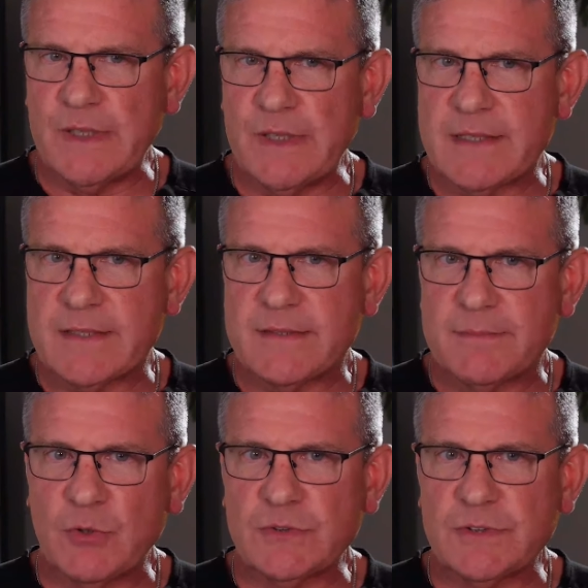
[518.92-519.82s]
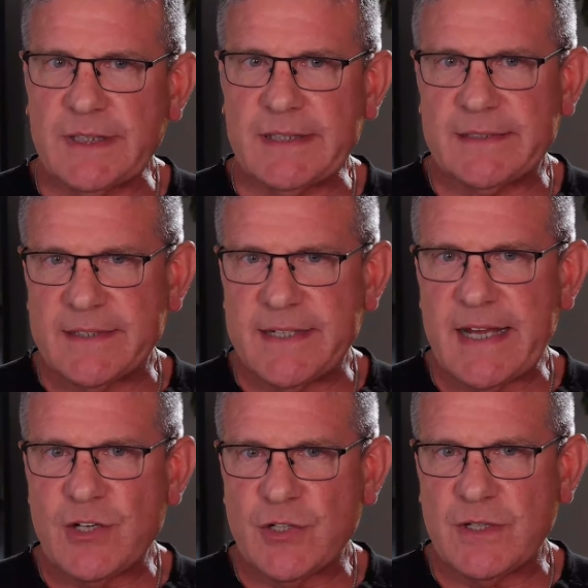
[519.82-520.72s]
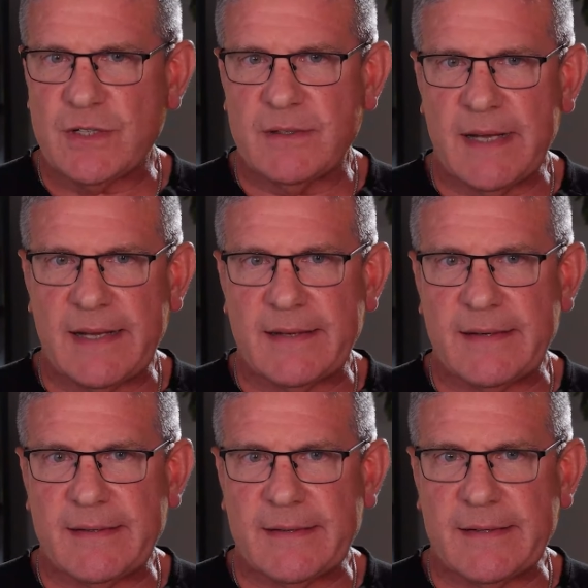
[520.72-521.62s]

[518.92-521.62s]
it's mostly sedation and,